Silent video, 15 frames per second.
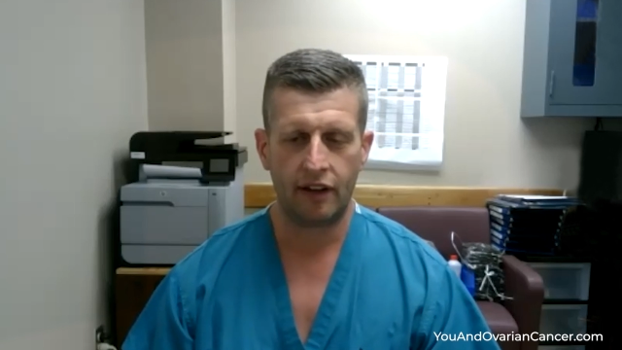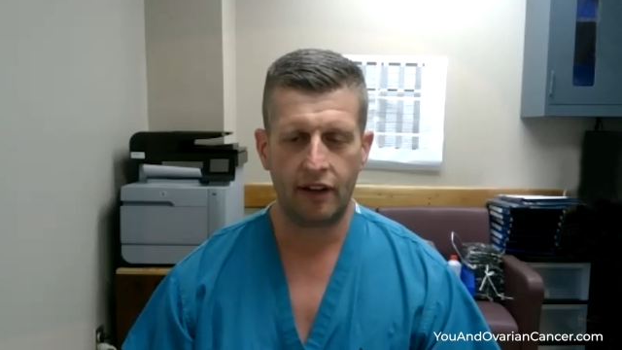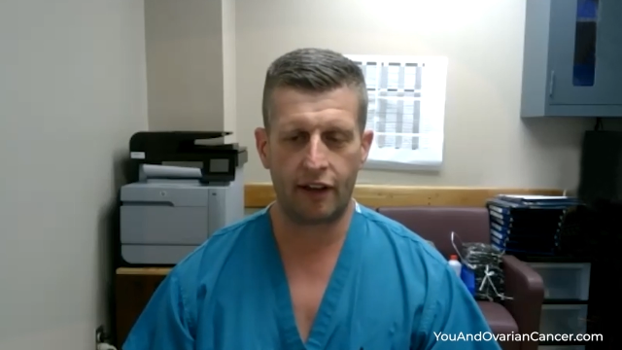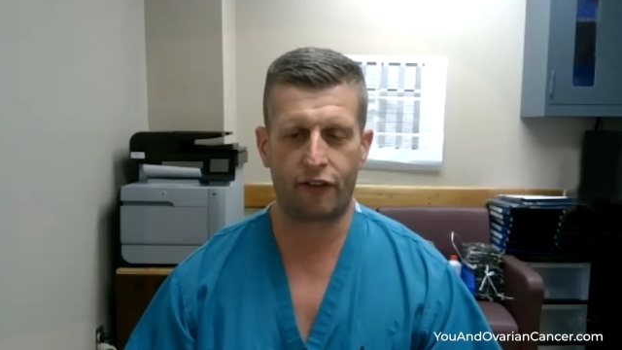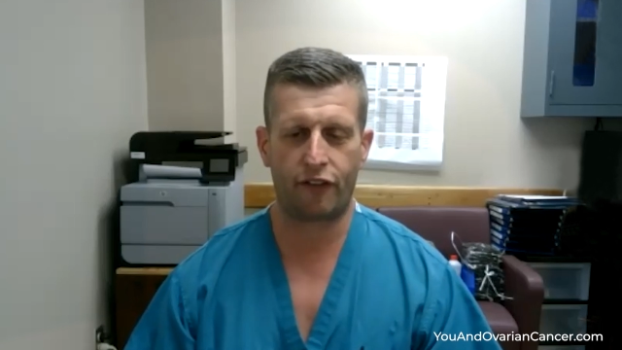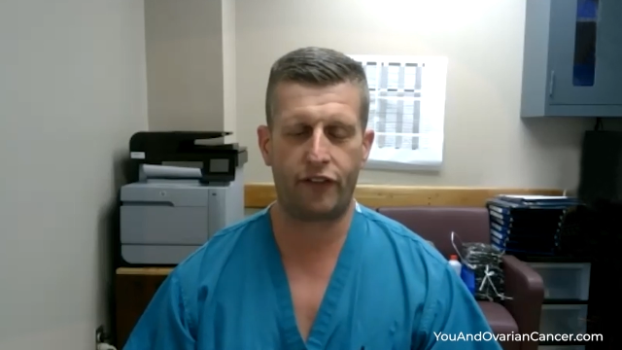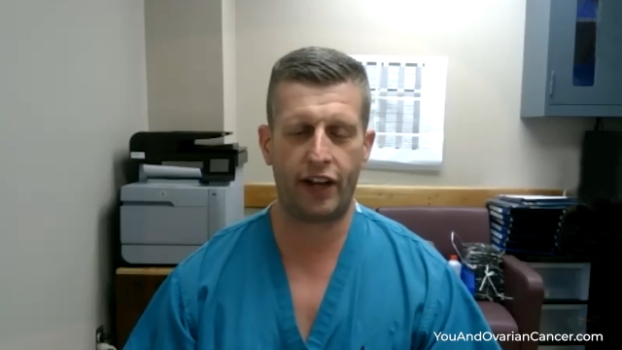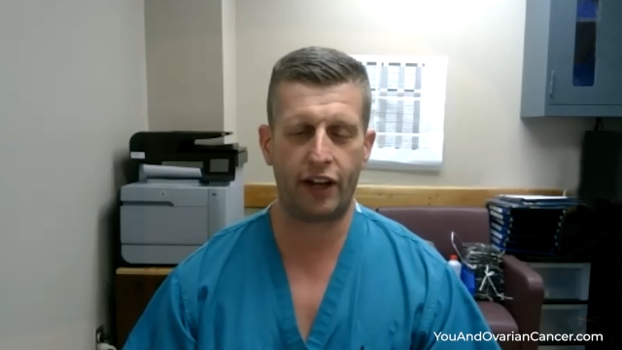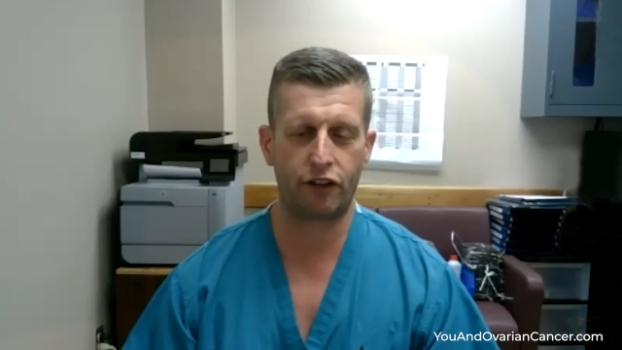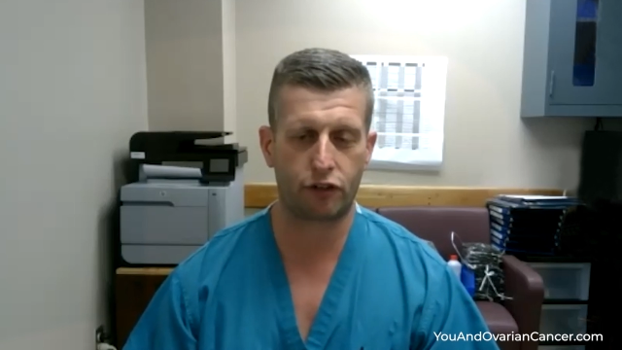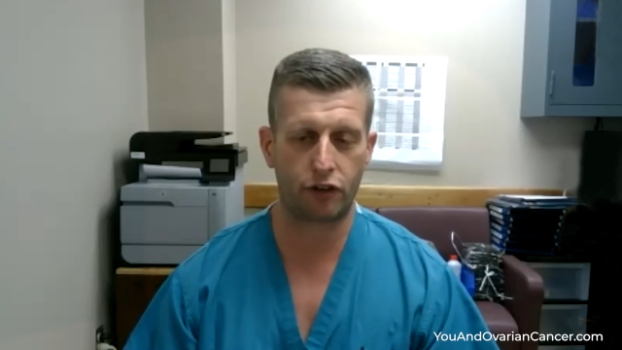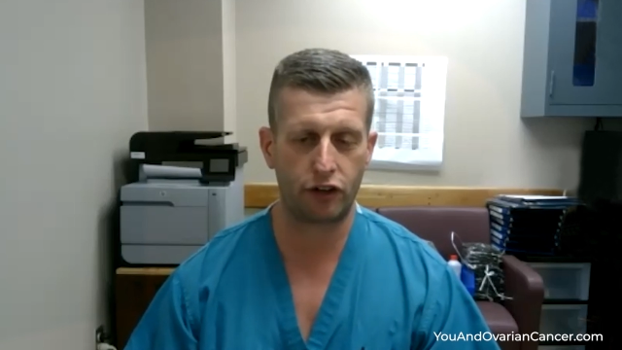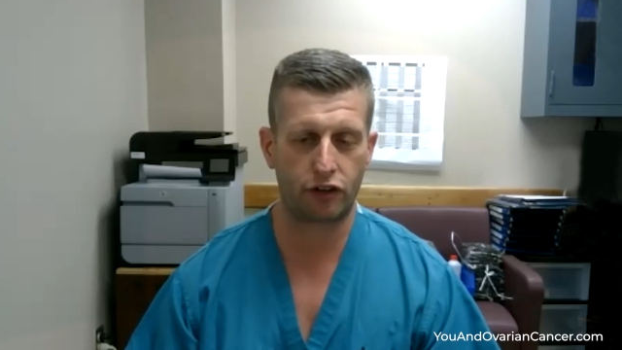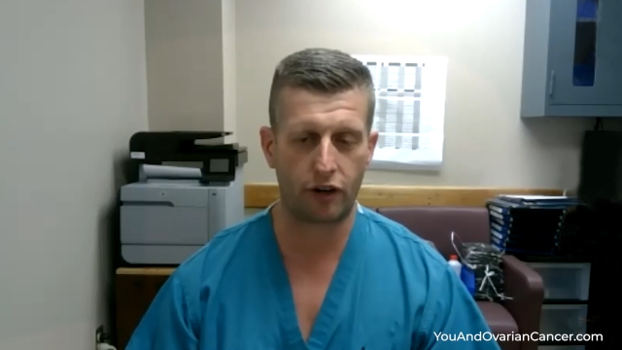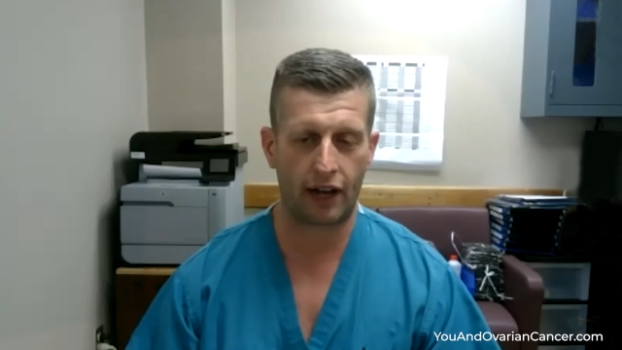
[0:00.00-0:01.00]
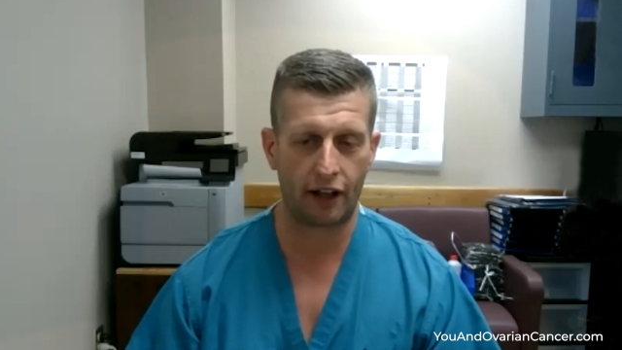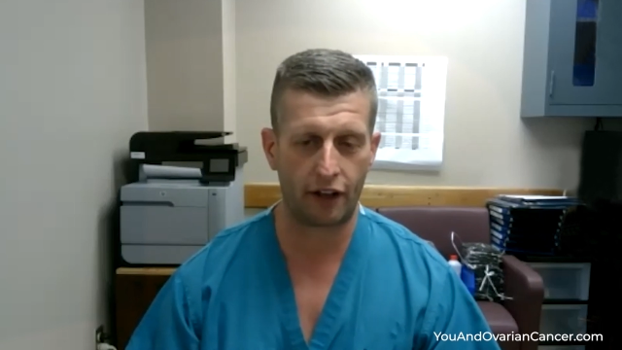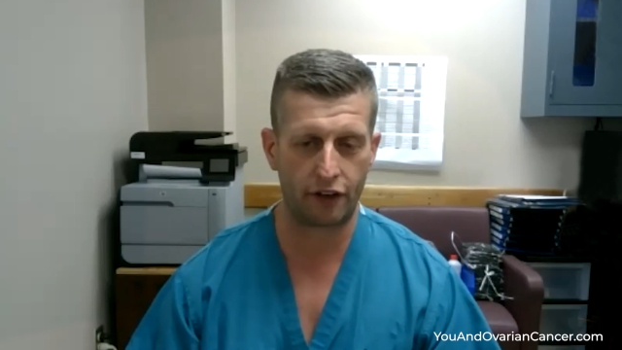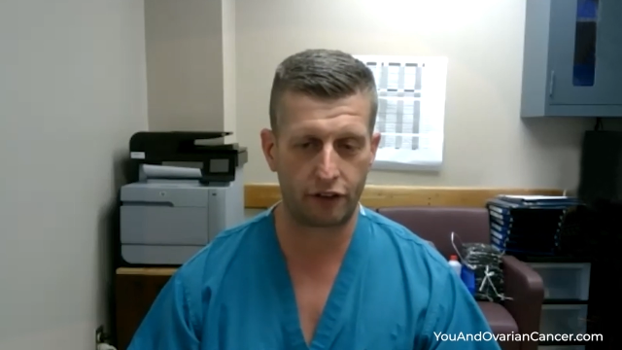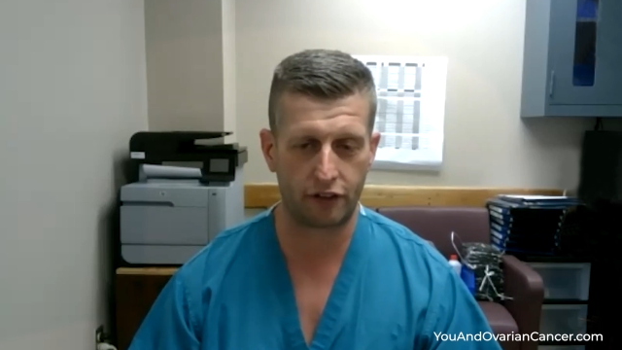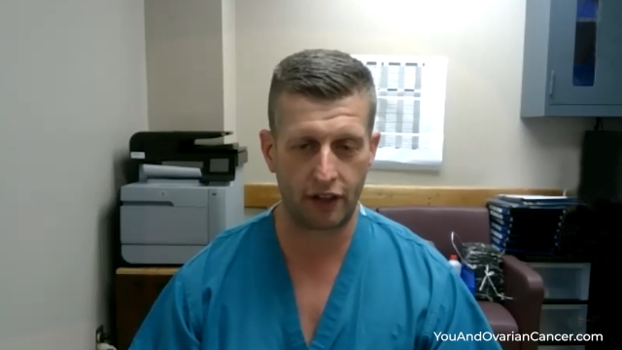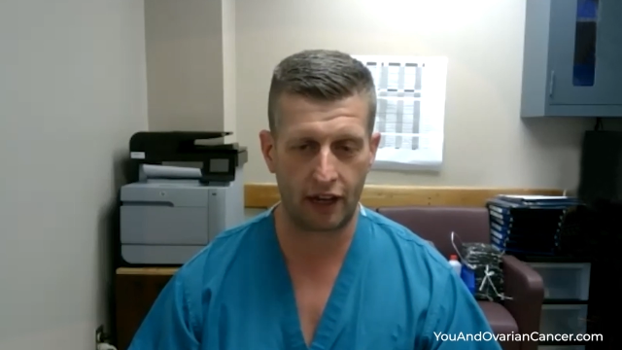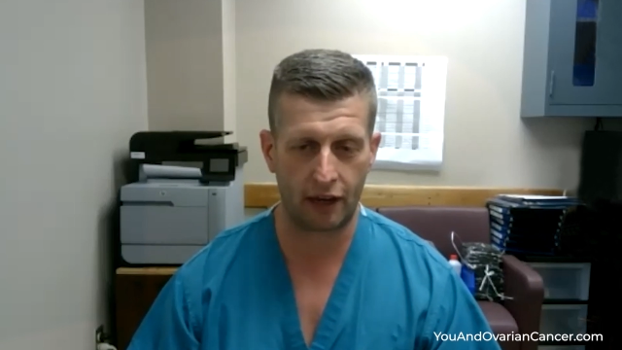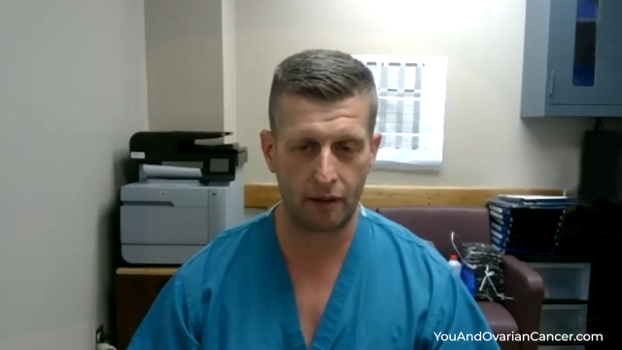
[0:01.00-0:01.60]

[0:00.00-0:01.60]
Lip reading: If a phase 3 trial is